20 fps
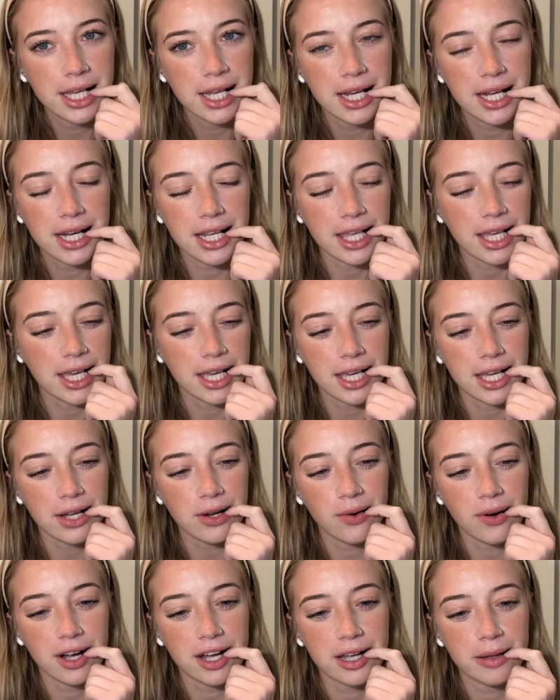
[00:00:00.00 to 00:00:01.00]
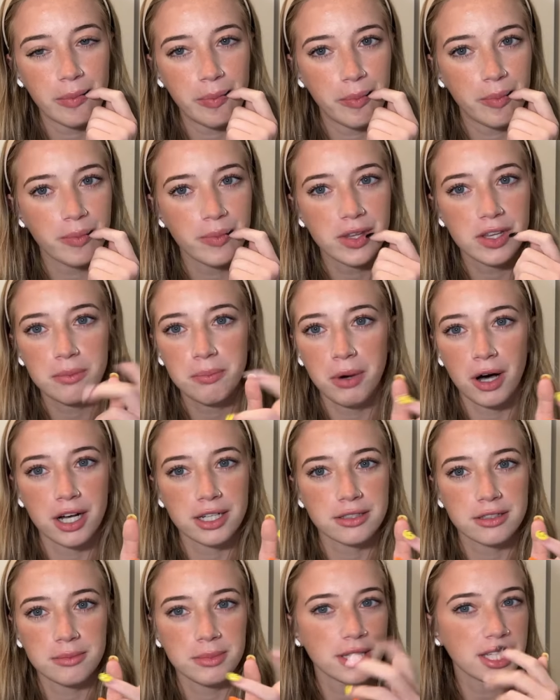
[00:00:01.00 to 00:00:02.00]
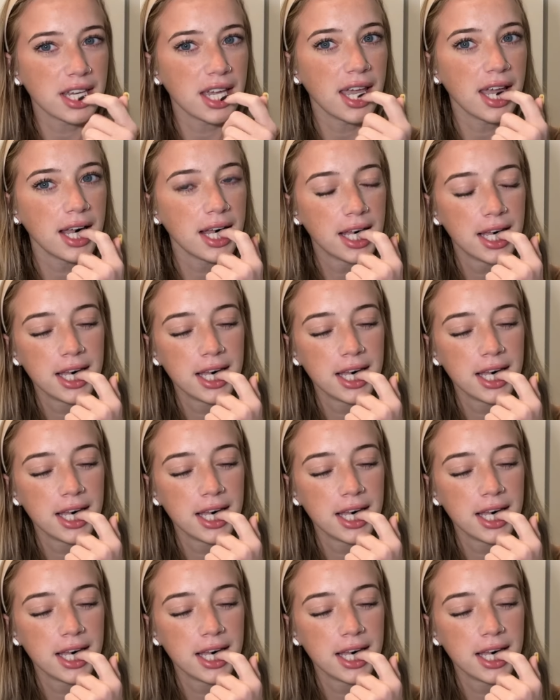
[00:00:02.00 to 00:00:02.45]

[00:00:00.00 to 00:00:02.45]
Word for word: and get hate crimed possibly?